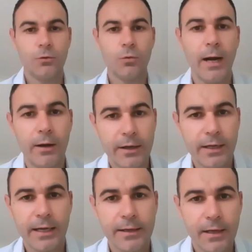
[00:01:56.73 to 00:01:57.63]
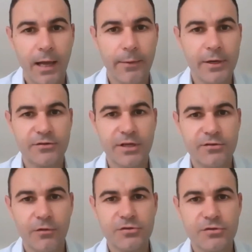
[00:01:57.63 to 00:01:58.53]
Well, okay. I mean,
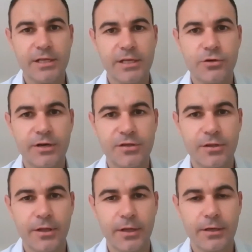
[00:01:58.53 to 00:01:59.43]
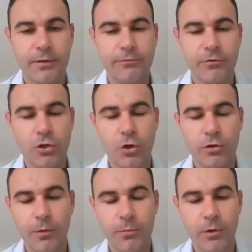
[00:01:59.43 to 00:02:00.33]
it's obviously interesting that for a lot
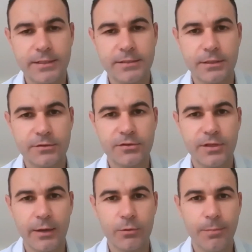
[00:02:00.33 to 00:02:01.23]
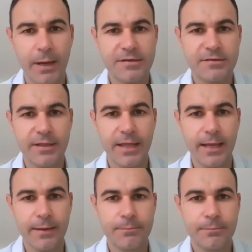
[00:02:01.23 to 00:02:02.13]
of operators, they would base their